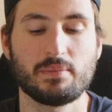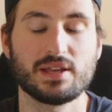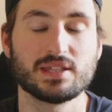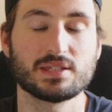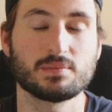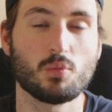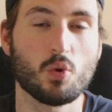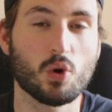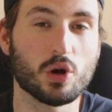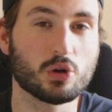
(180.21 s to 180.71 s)

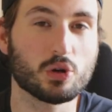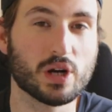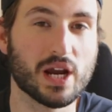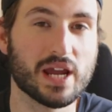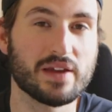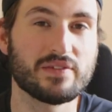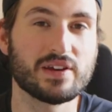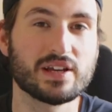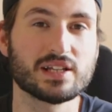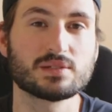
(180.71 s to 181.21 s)
means more
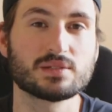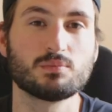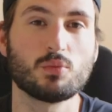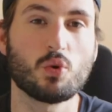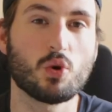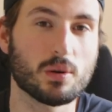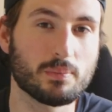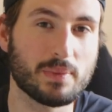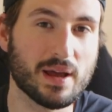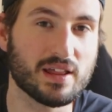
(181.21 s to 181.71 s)
cravings,
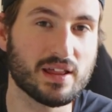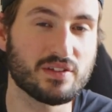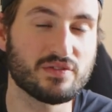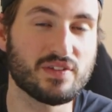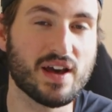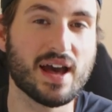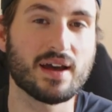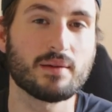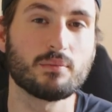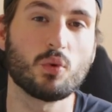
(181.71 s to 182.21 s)
more belly
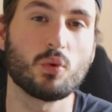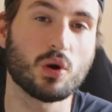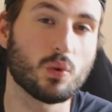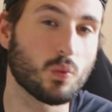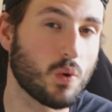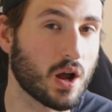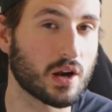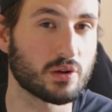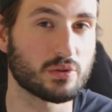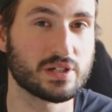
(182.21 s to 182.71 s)
fat, and more
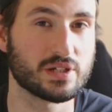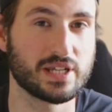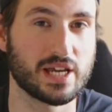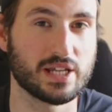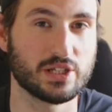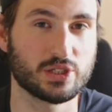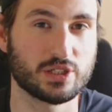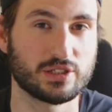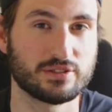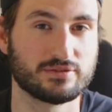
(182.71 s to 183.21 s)
water
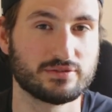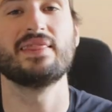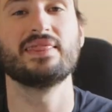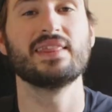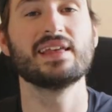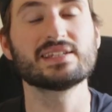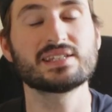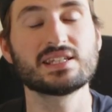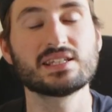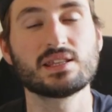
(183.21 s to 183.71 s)
retention.
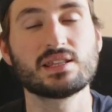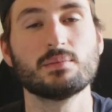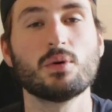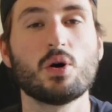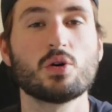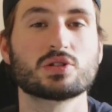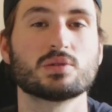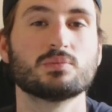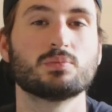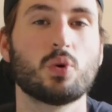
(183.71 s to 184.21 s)
And this is the
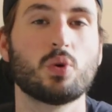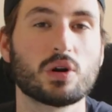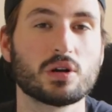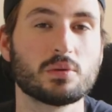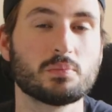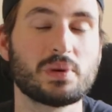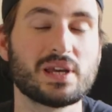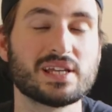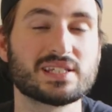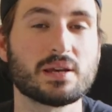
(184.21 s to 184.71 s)
most
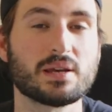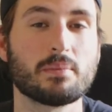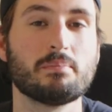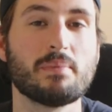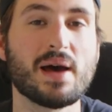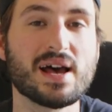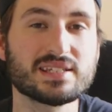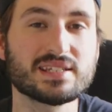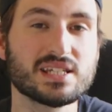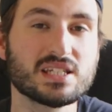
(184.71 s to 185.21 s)
important piece. It
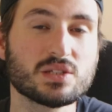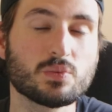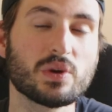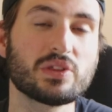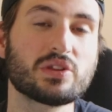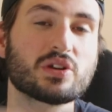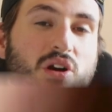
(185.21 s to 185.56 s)
messes with